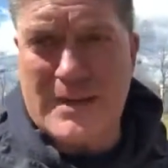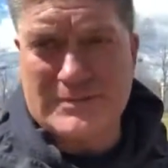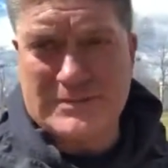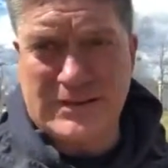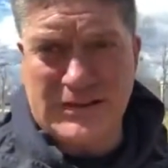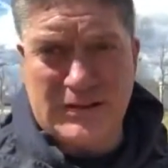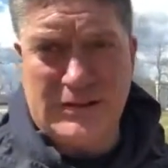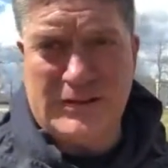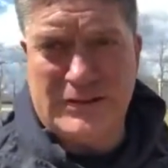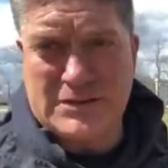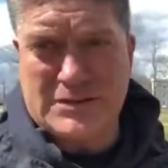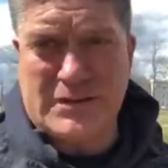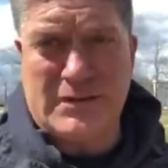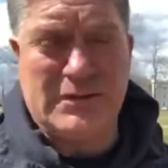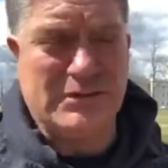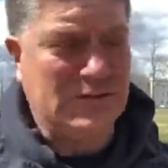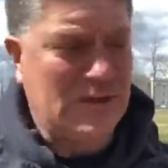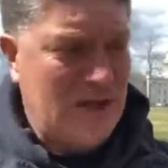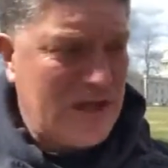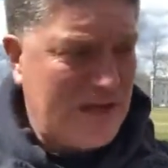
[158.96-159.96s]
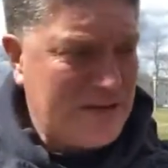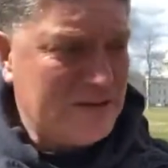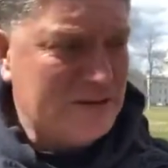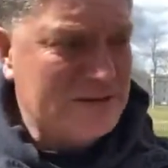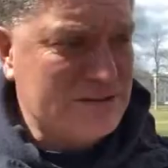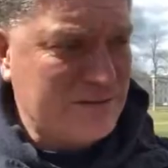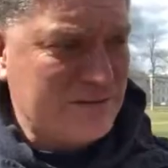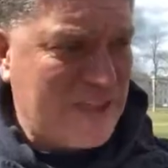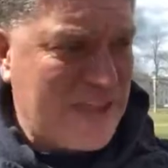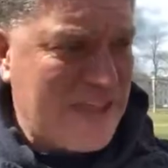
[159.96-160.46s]
absolutely true.
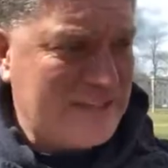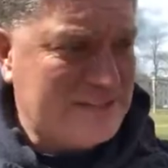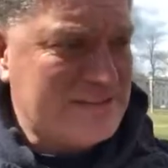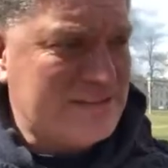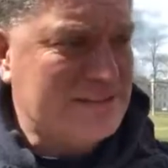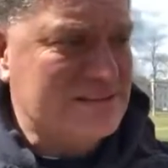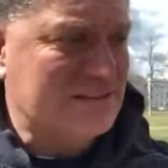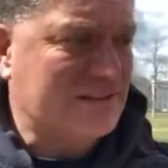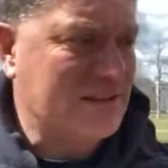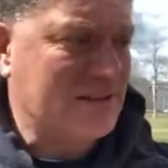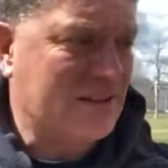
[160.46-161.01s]
Hundreds of cases?